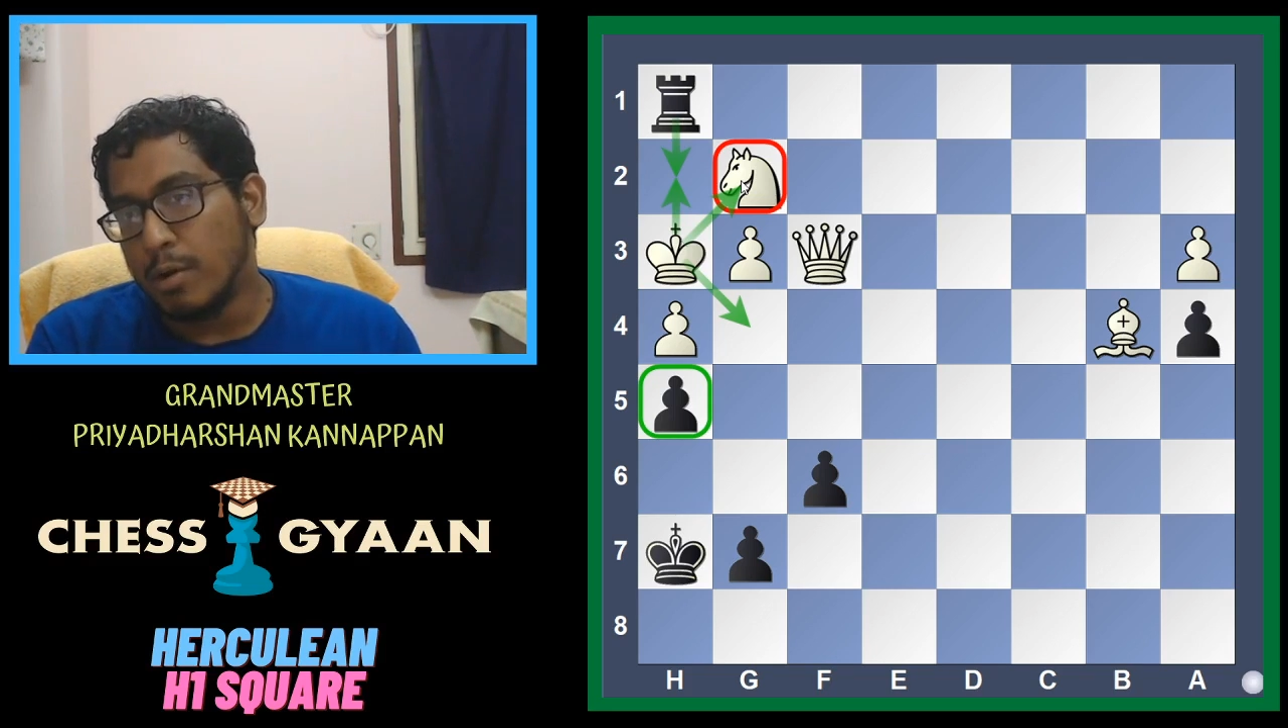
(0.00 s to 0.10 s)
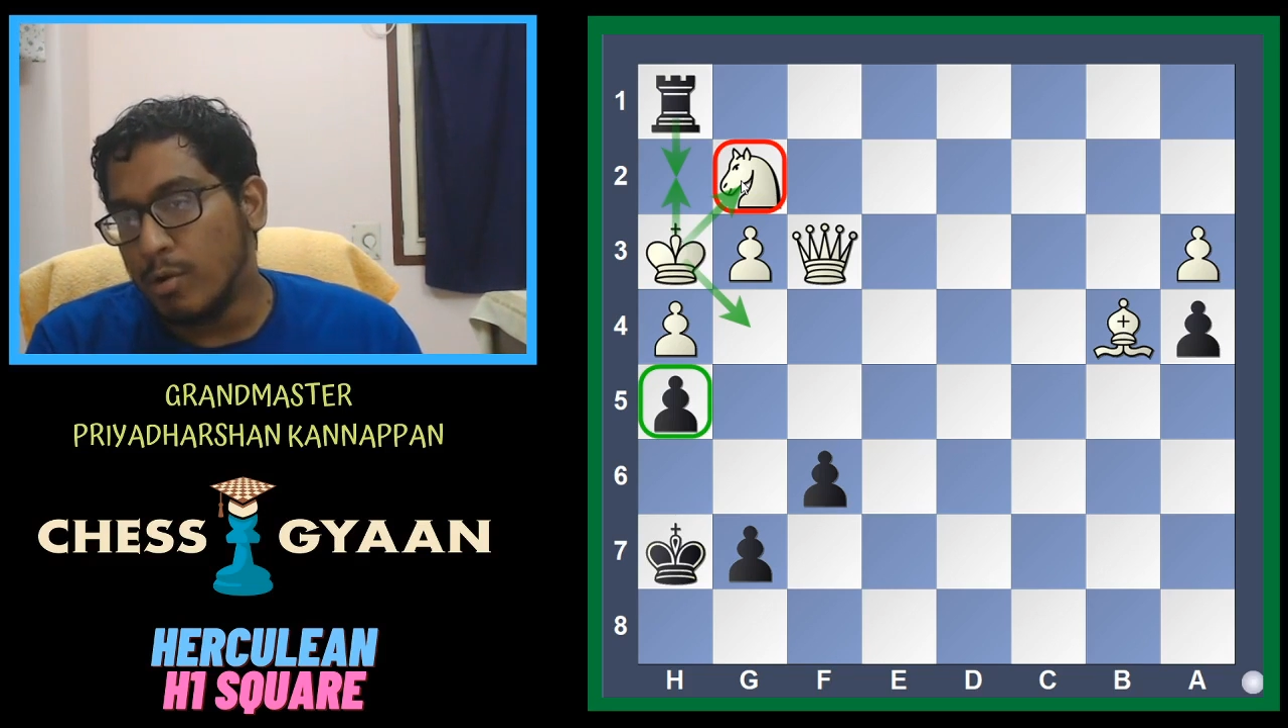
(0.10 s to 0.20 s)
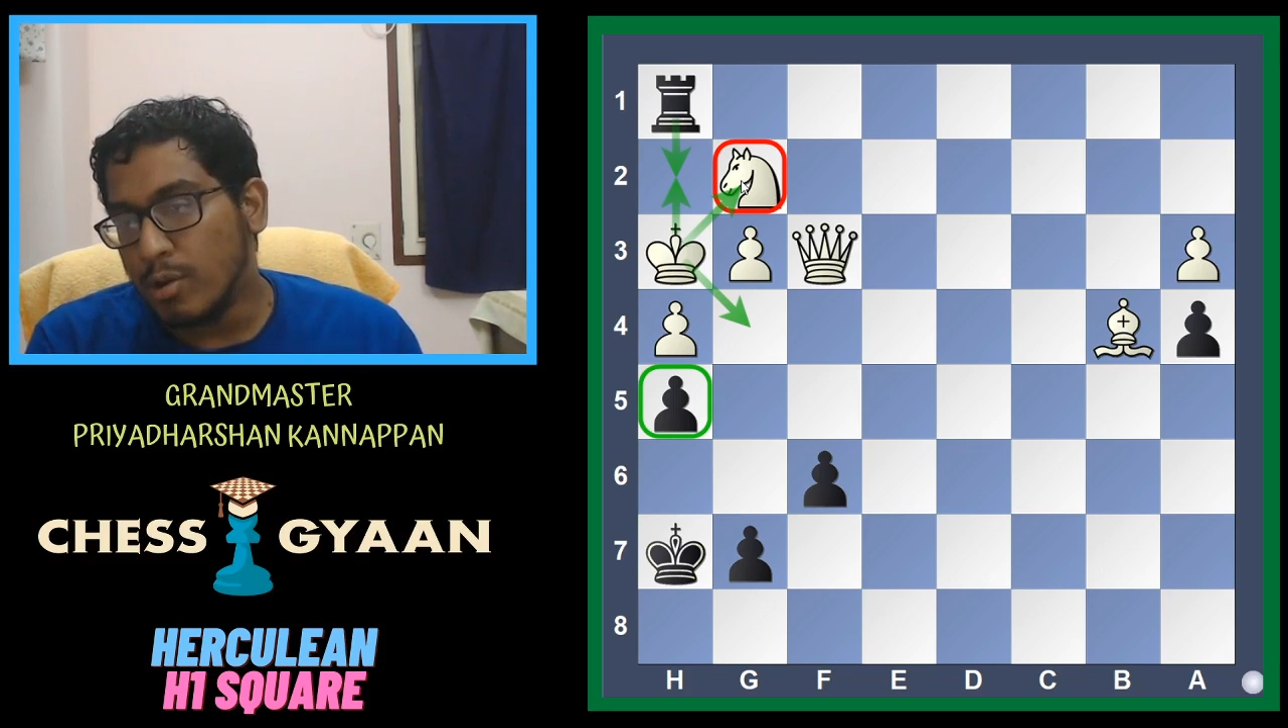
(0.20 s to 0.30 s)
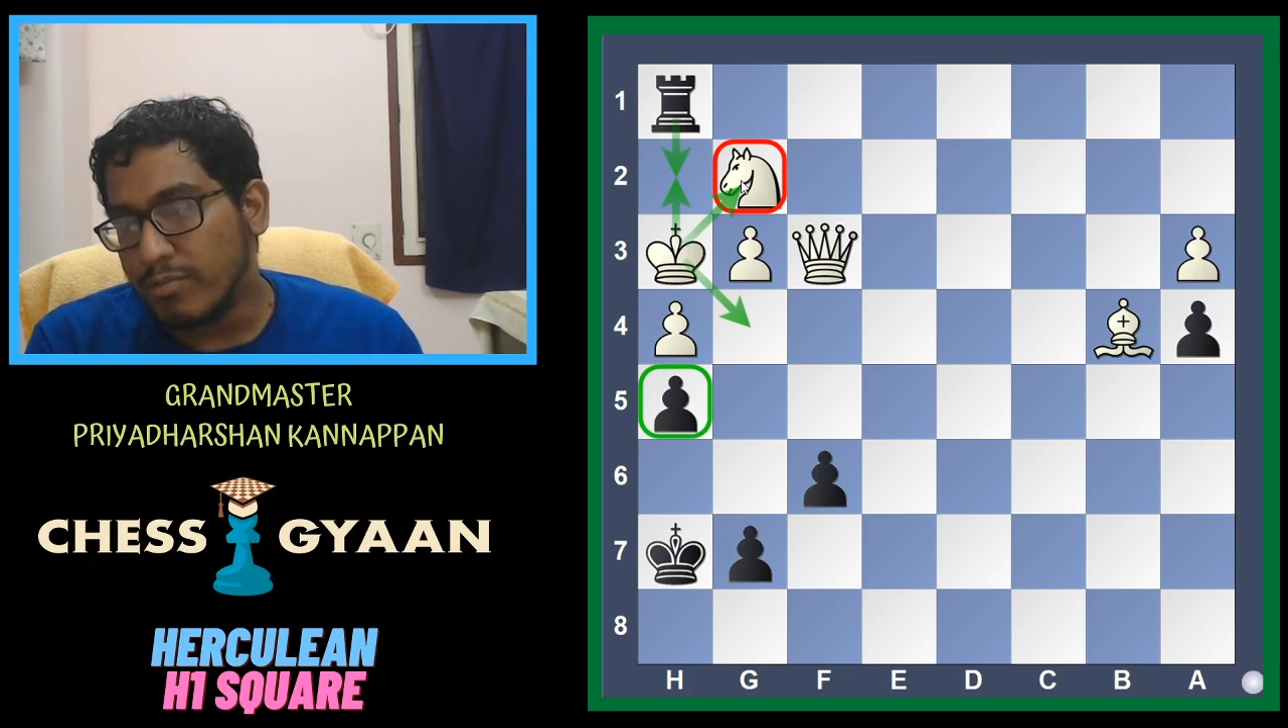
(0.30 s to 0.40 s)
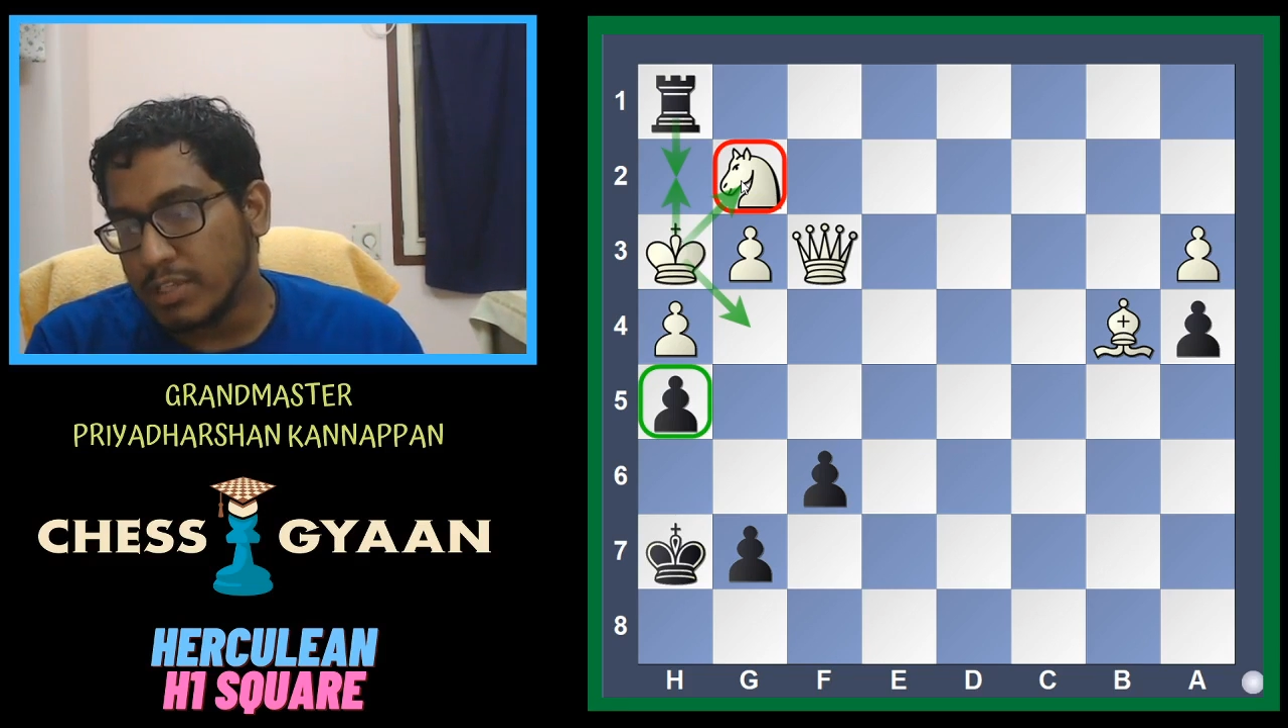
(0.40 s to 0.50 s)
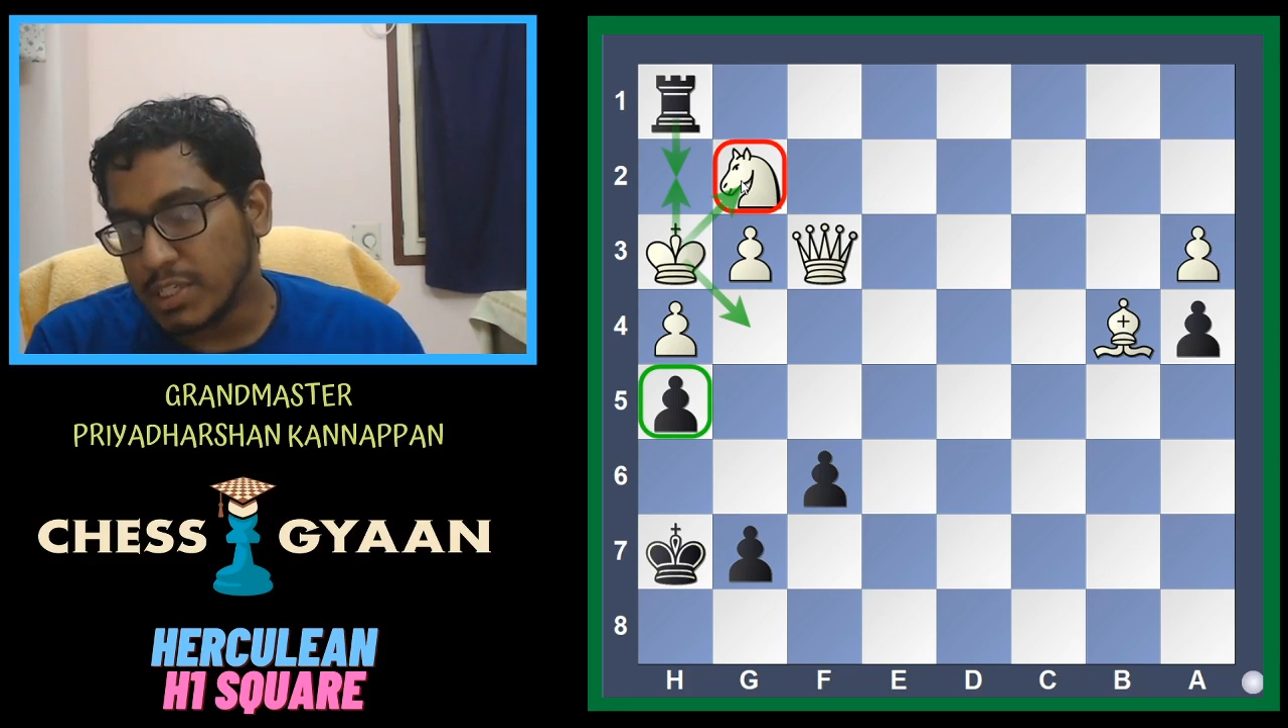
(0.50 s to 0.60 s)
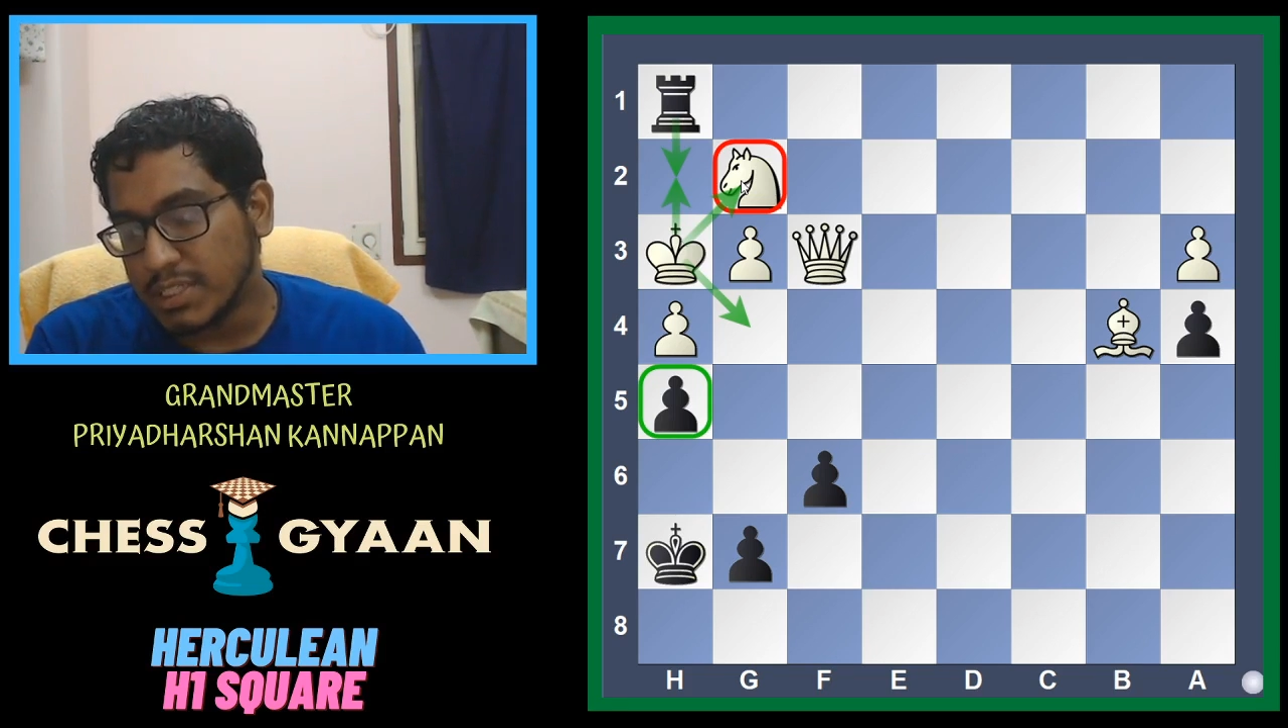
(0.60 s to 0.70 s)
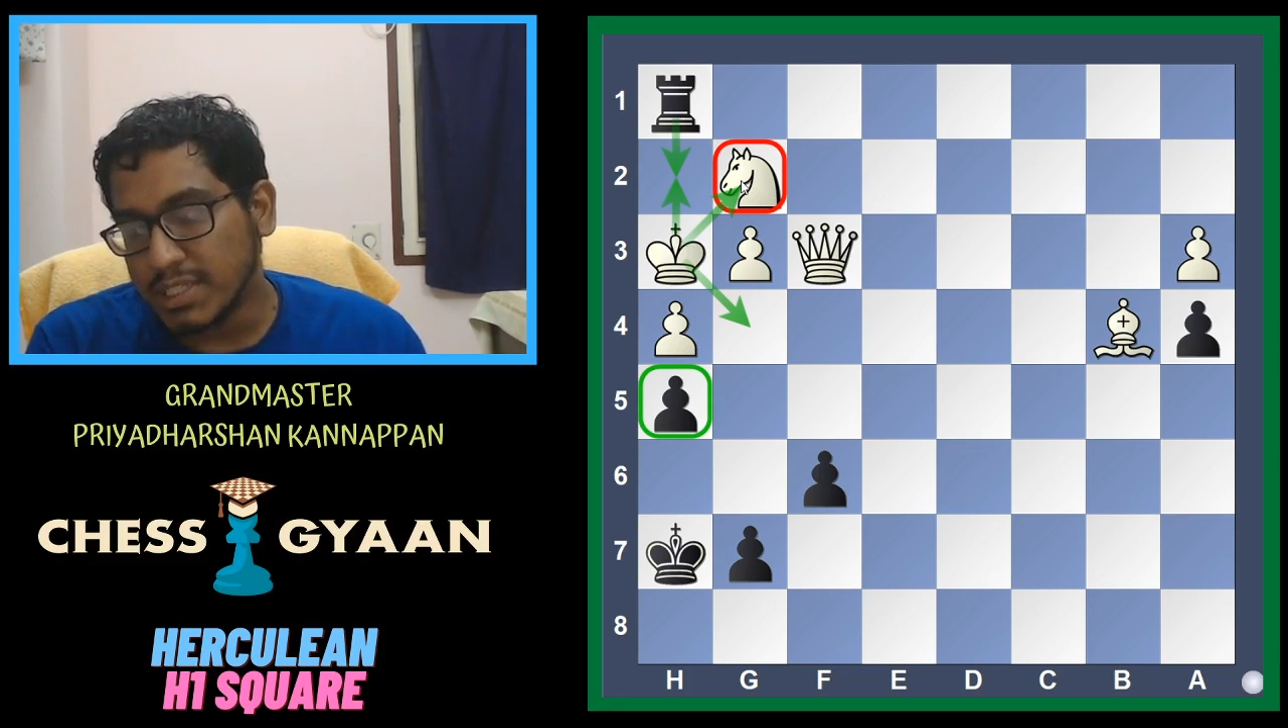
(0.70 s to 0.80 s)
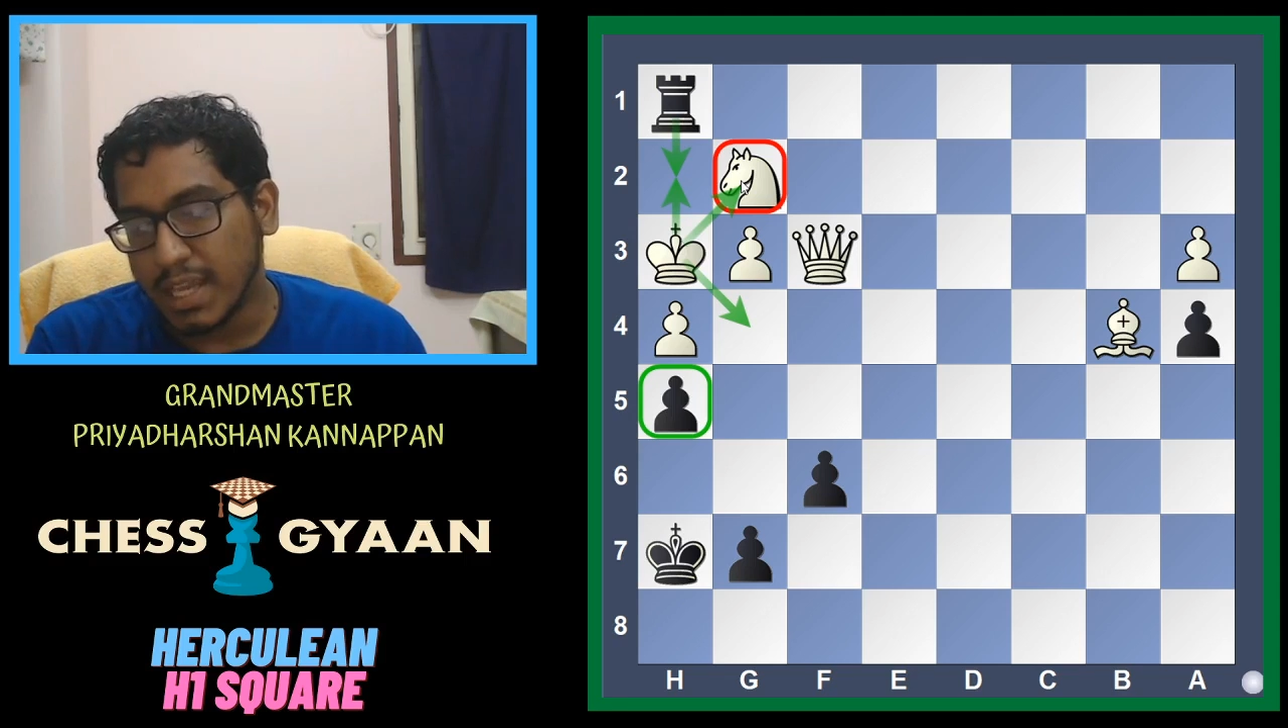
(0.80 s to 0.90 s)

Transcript: goal of a chess